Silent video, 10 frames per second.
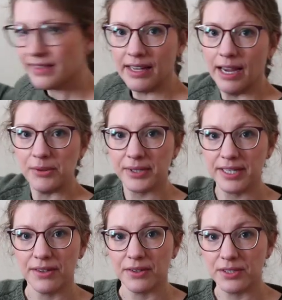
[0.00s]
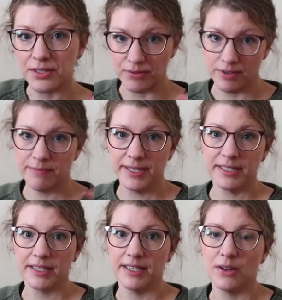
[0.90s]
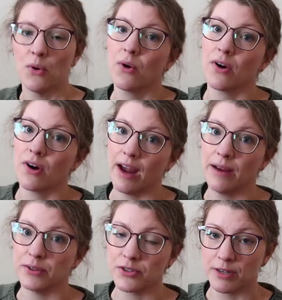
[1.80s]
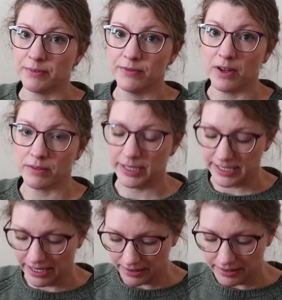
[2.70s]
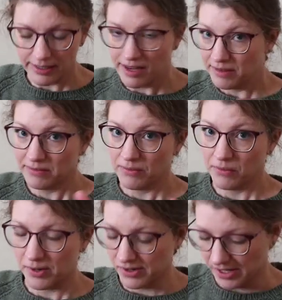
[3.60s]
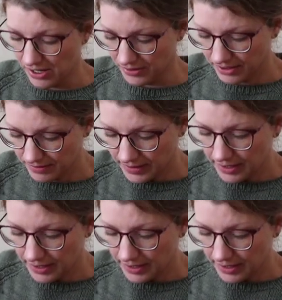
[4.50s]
I will either screw up my knitting or I will trip and fall to my death. One or the other.